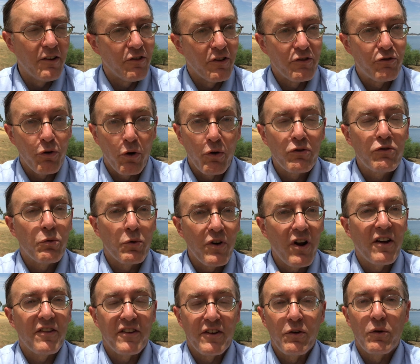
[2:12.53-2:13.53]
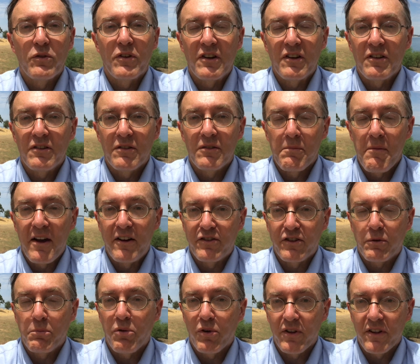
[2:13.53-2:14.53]
So drones were not the only
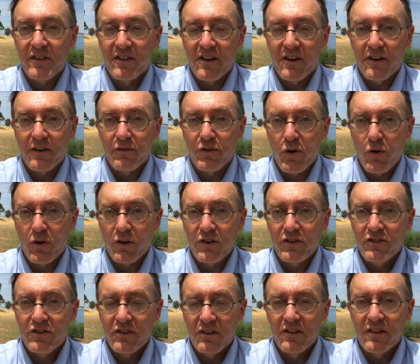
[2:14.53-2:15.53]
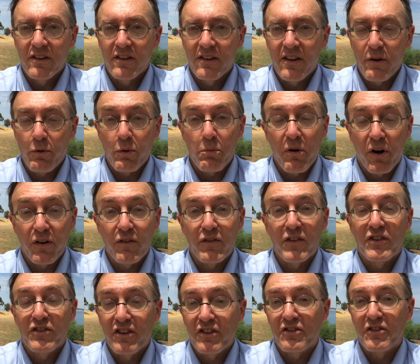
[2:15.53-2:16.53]
magic bullet there, of course. They were part of
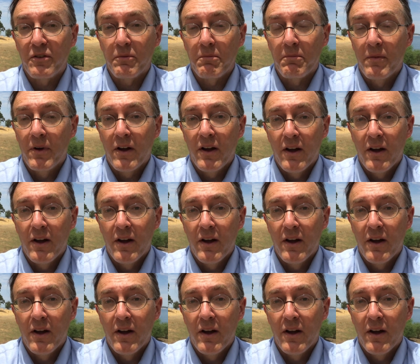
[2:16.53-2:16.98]
a system.